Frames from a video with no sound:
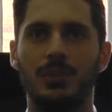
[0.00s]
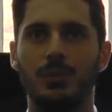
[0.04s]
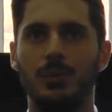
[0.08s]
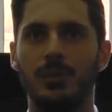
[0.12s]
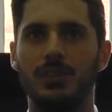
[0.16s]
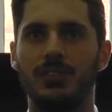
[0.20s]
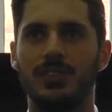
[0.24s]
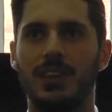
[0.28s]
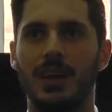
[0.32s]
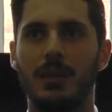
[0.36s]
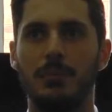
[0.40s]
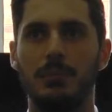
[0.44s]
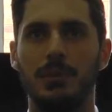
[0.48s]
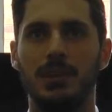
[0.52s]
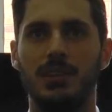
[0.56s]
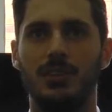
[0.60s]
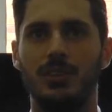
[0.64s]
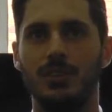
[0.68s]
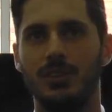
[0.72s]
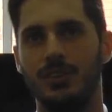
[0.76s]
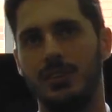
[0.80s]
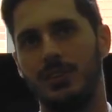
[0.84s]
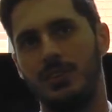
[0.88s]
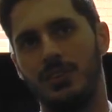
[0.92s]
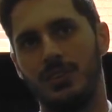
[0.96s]
which can be
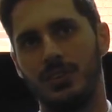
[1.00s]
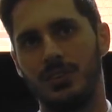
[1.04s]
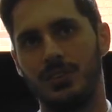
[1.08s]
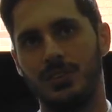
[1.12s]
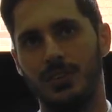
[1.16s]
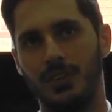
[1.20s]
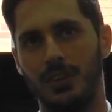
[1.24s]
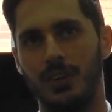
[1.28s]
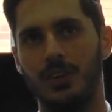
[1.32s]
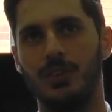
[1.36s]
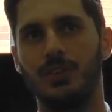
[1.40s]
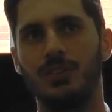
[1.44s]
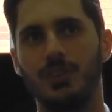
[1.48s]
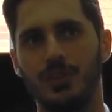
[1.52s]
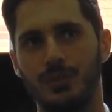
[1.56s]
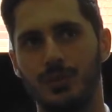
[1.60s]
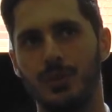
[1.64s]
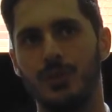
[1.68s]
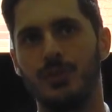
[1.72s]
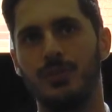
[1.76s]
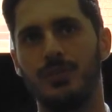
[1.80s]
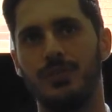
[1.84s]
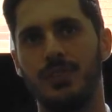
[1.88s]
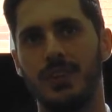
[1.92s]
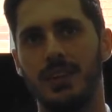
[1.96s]
good so long as I've
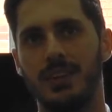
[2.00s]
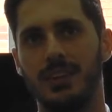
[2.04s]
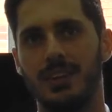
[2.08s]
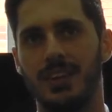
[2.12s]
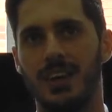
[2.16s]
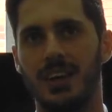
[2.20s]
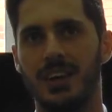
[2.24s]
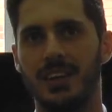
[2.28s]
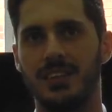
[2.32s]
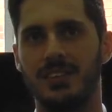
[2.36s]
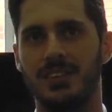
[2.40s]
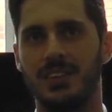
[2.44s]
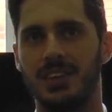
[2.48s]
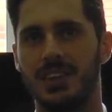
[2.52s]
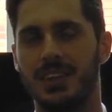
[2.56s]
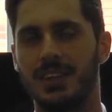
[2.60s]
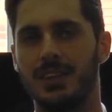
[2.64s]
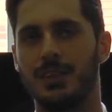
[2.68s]
got fill lighting.